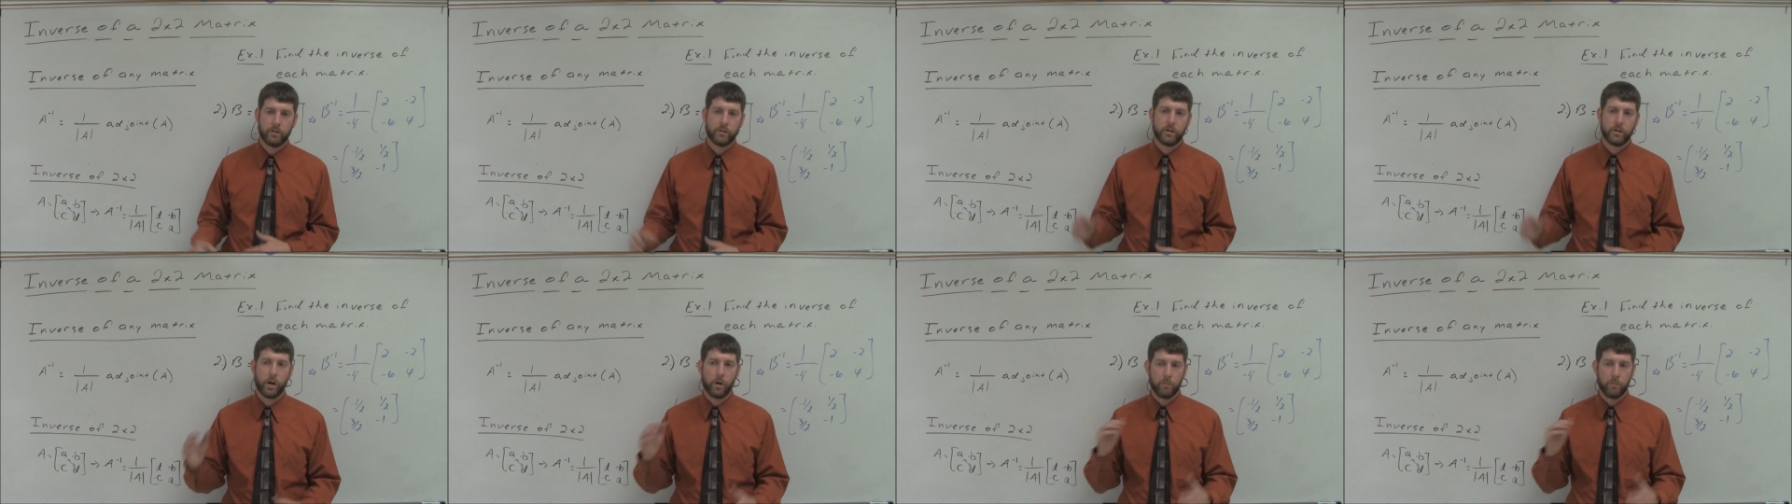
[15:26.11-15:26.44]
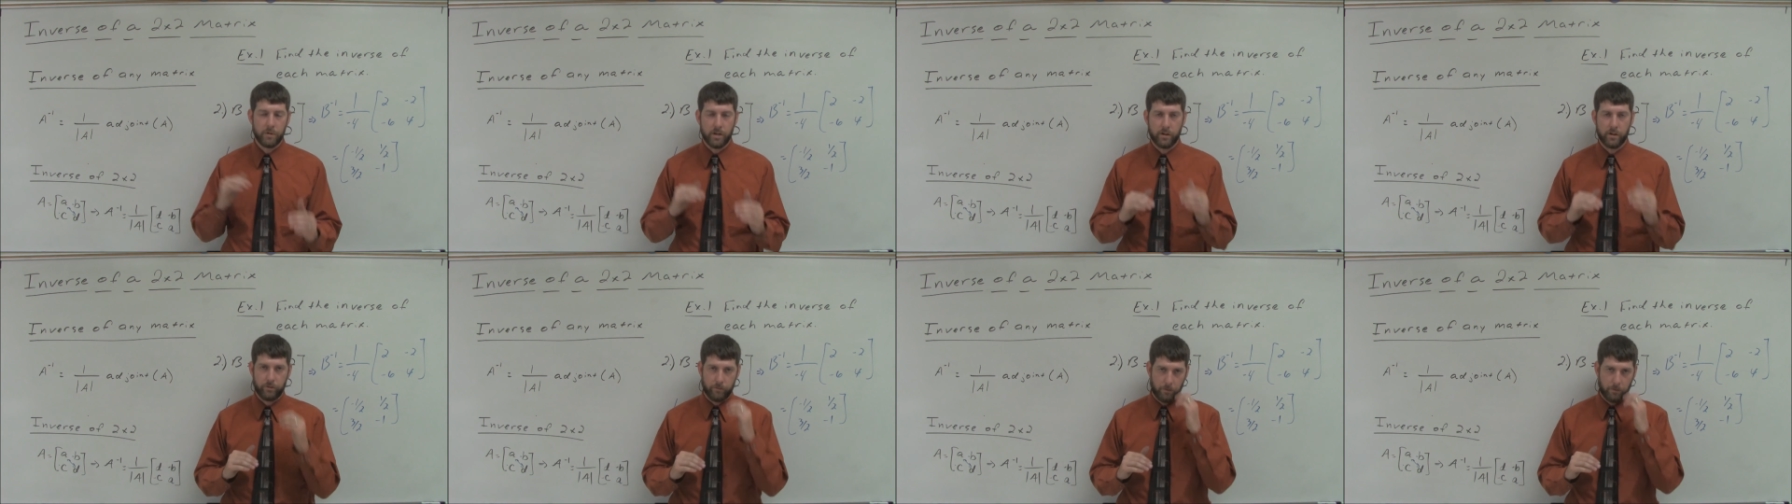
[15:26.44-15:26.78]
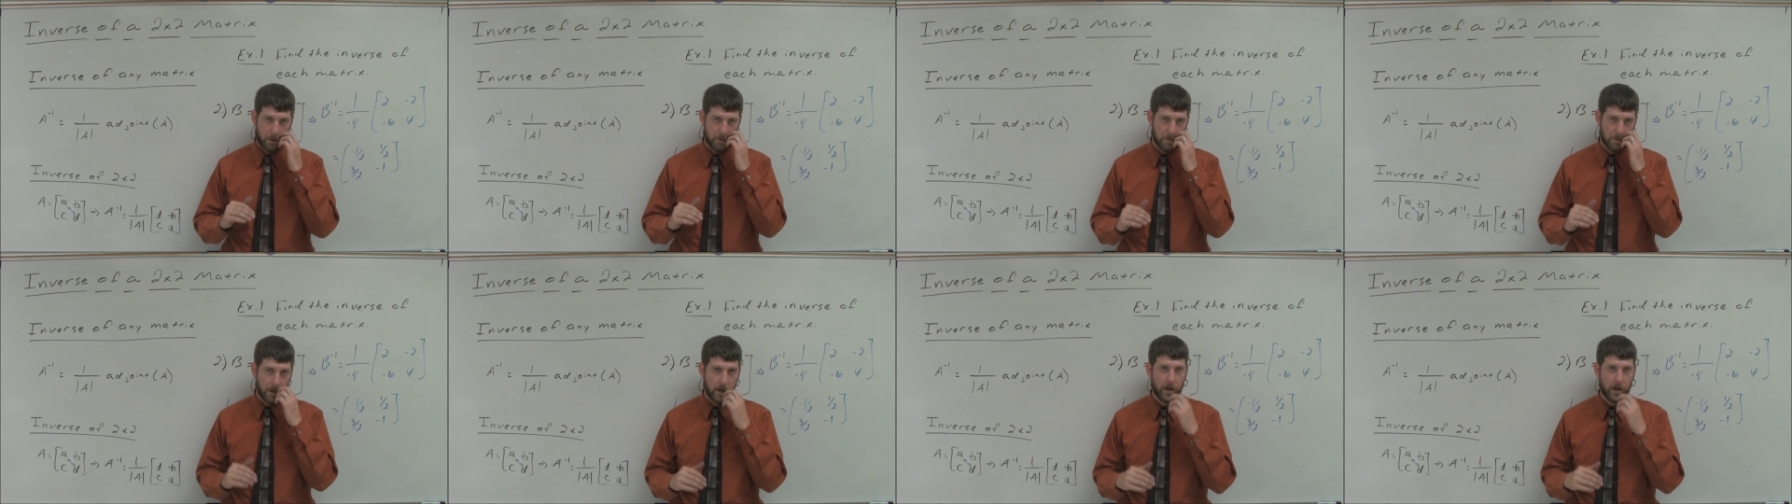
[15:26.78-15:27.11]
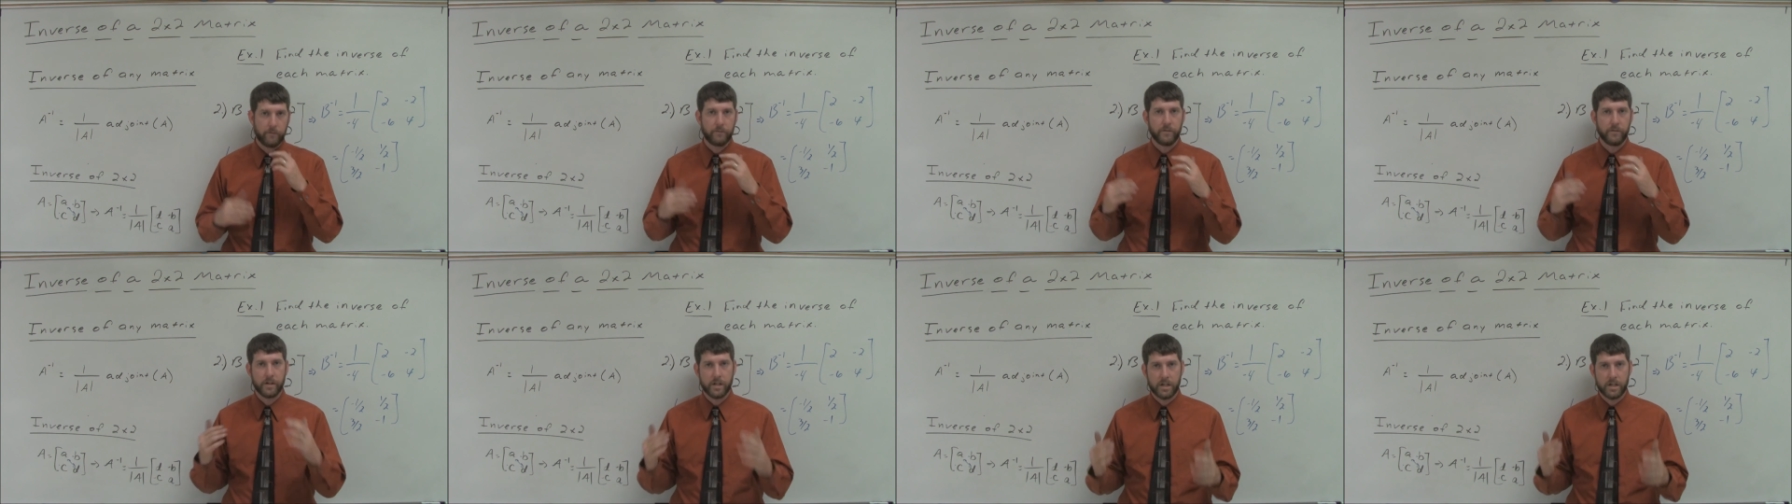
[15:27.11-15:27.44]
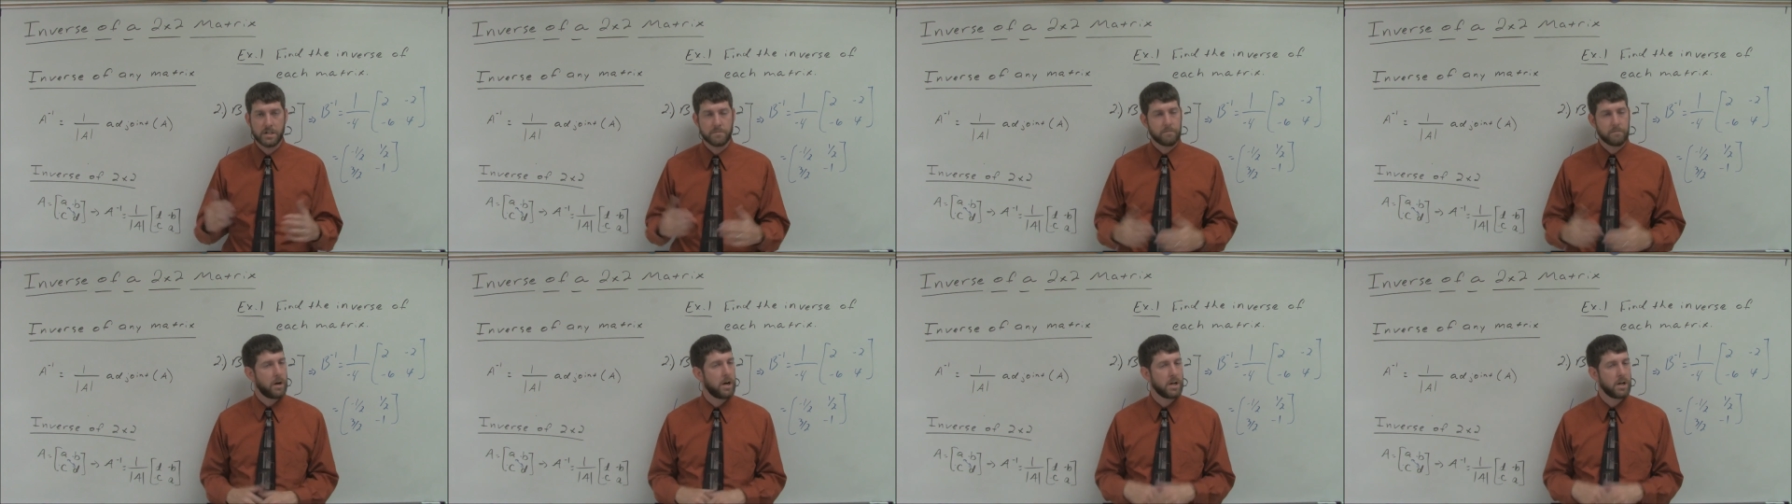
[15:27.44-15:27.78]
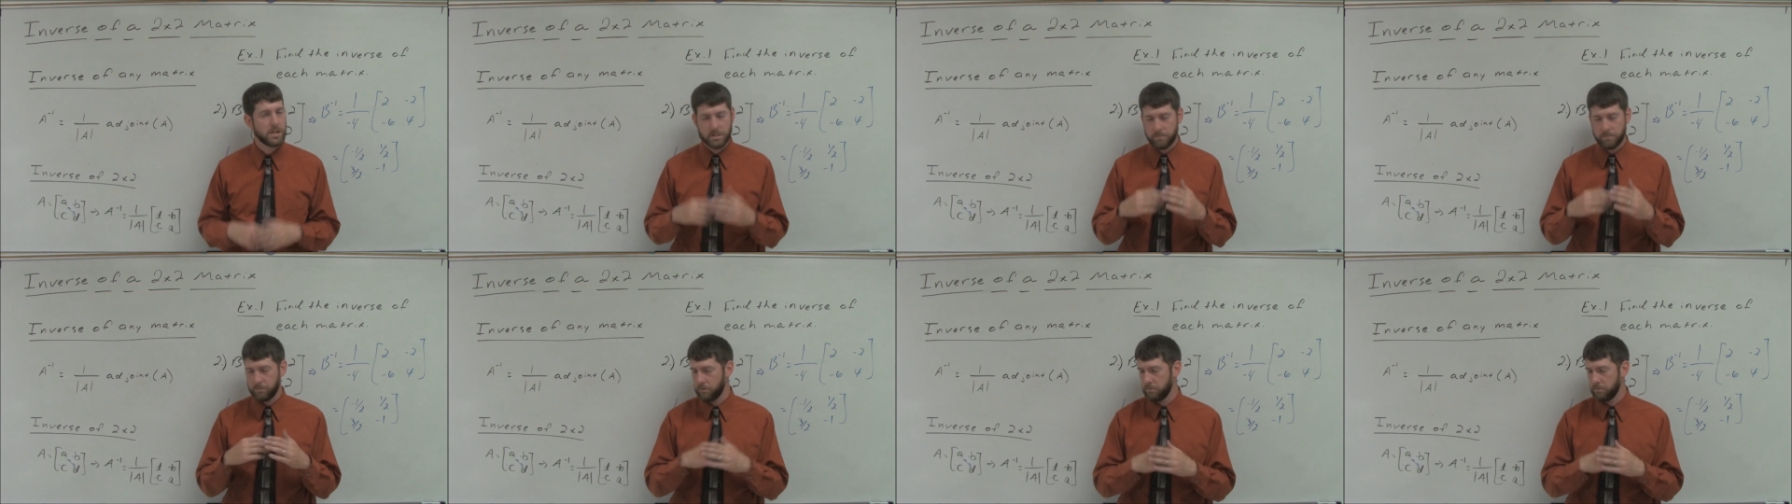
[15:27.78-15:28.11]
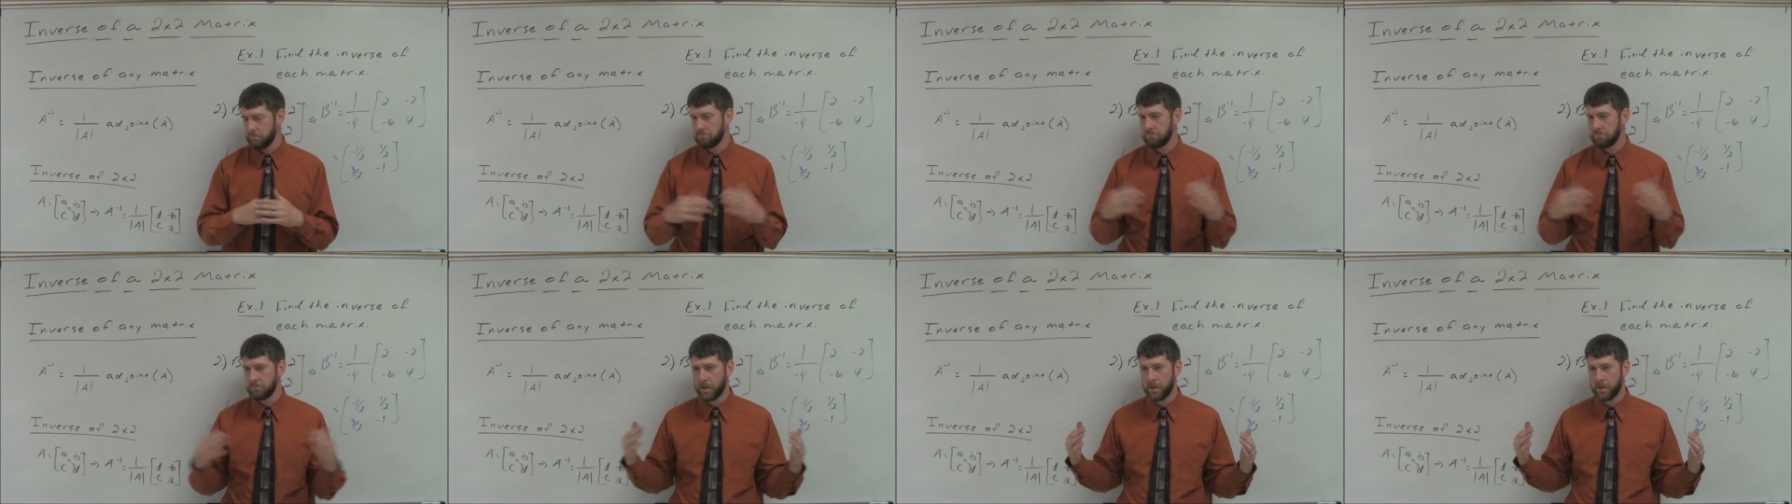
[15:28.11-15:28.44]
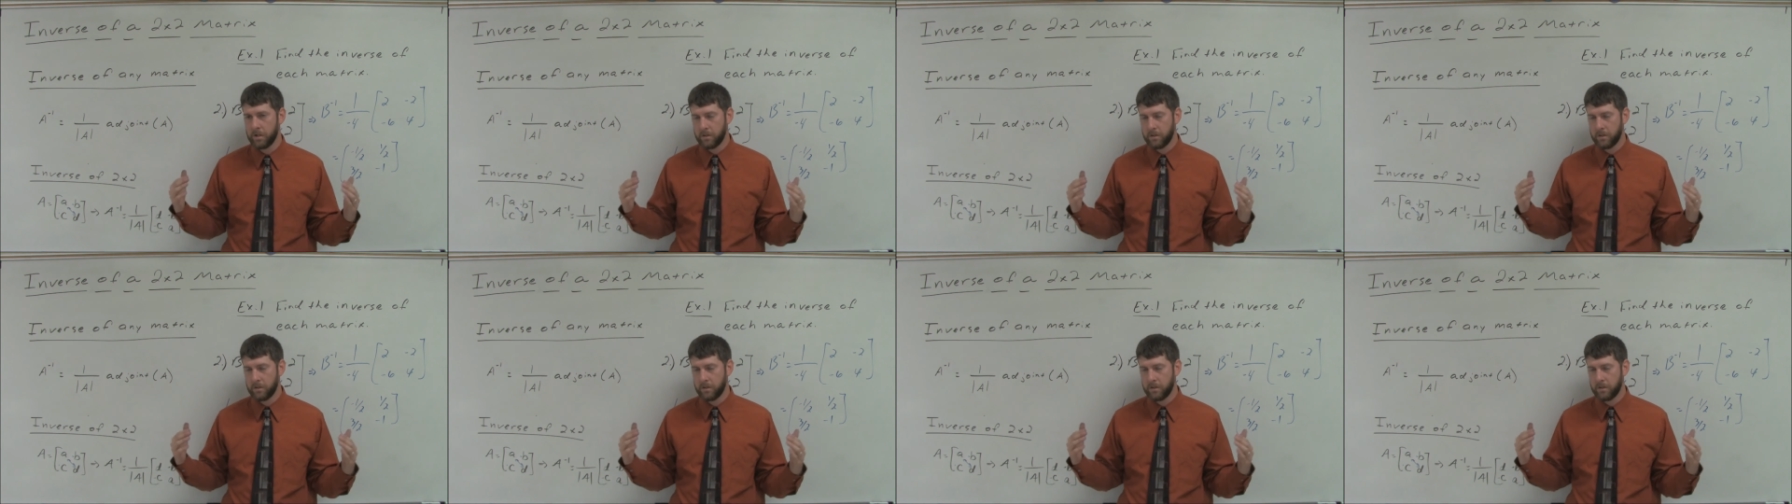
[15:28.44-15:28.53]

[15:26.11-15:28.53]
don't be thrown off. It is possible.